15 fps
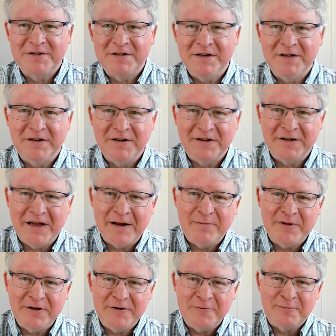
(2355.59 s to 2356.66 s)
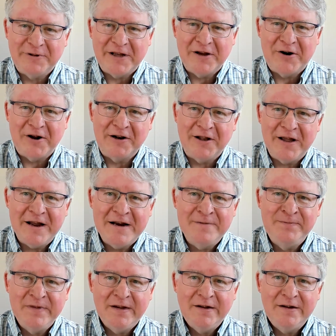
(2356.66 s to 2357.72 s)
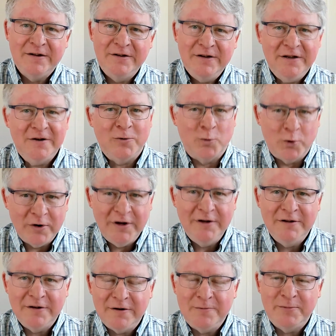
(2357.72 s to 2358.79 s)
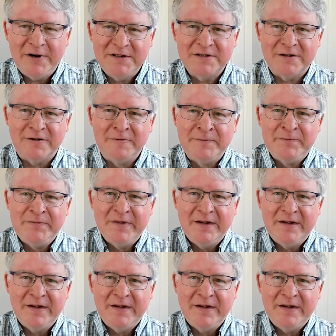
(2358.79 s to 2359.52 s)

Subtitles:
see in a game that you play online. You get a working little puzzle.